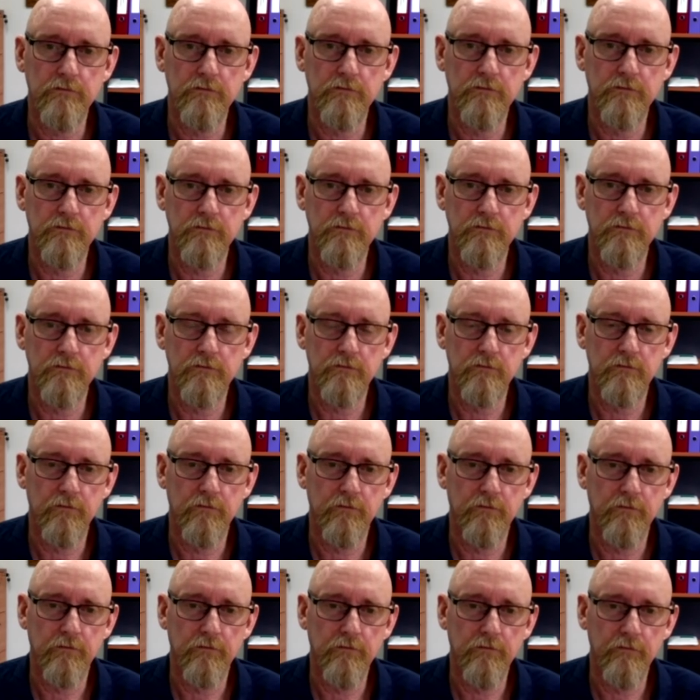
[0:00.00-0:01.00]

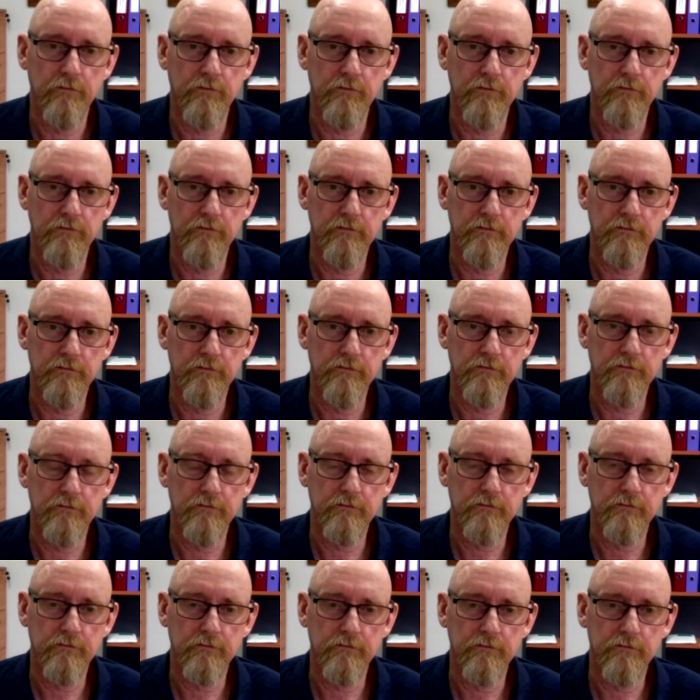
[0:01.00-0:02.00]

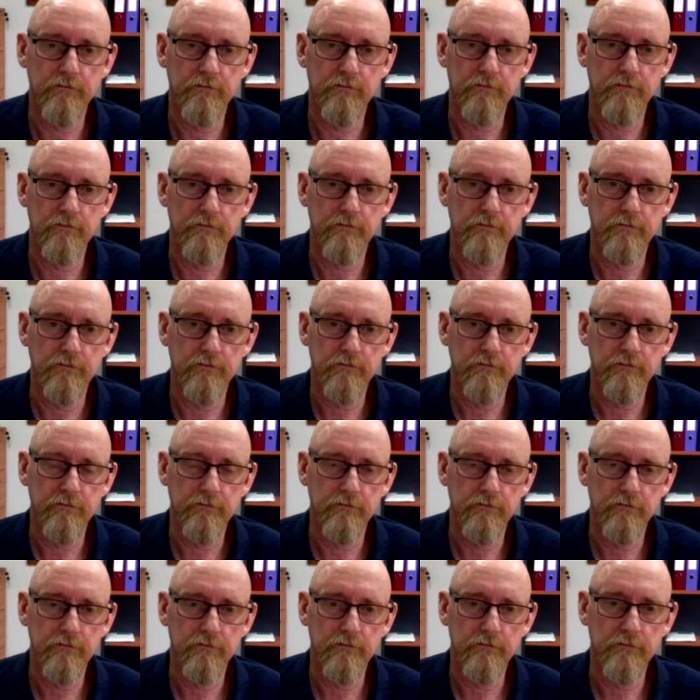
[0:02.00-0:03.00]

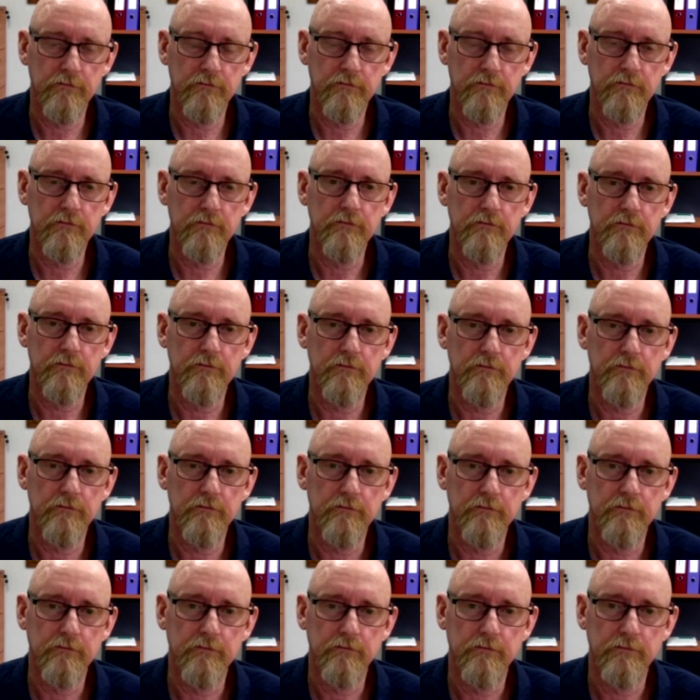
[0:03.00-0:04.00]

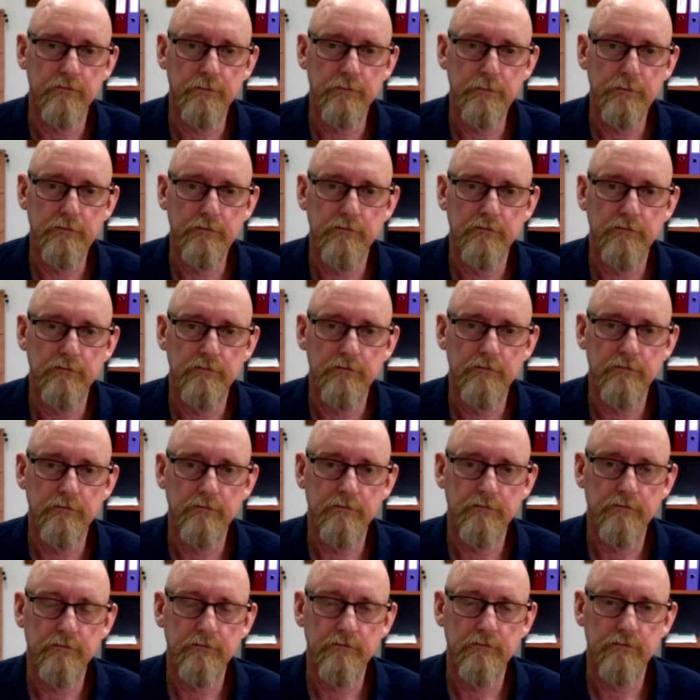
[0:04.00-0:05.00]

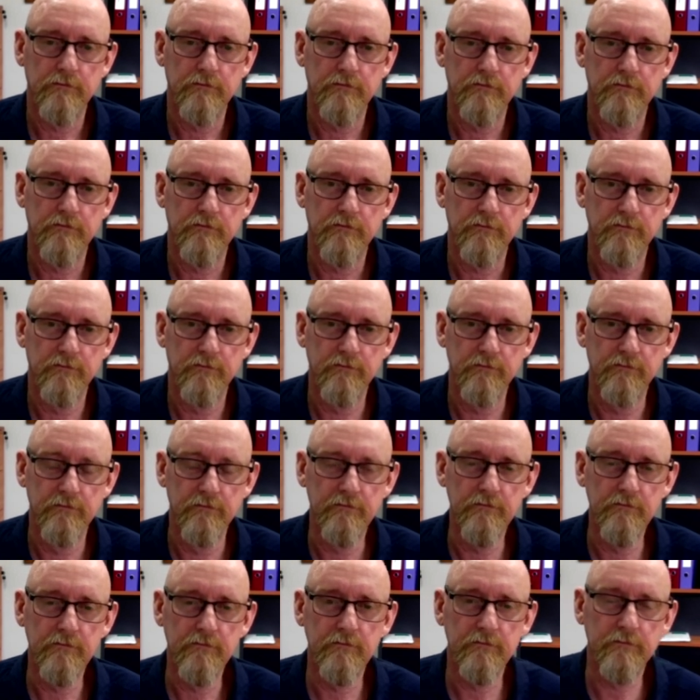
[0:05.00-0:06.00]

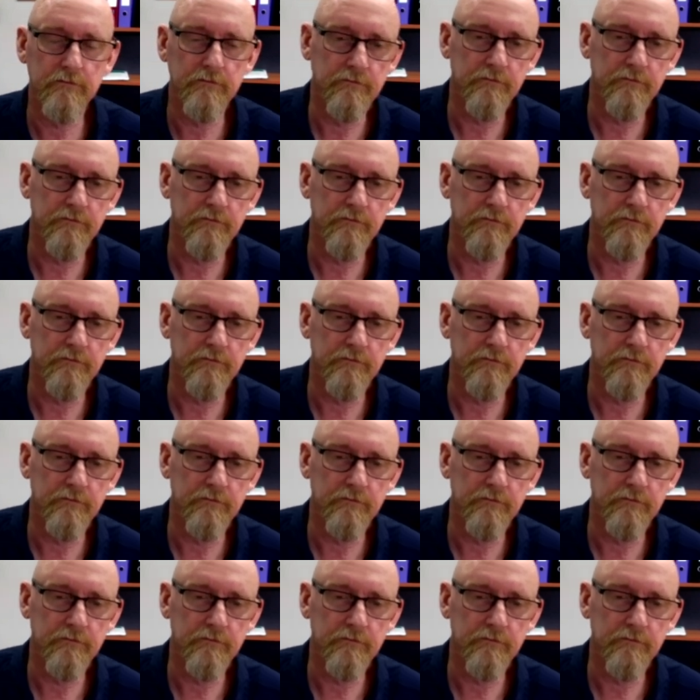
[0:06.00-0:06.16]
This person isn't speaking.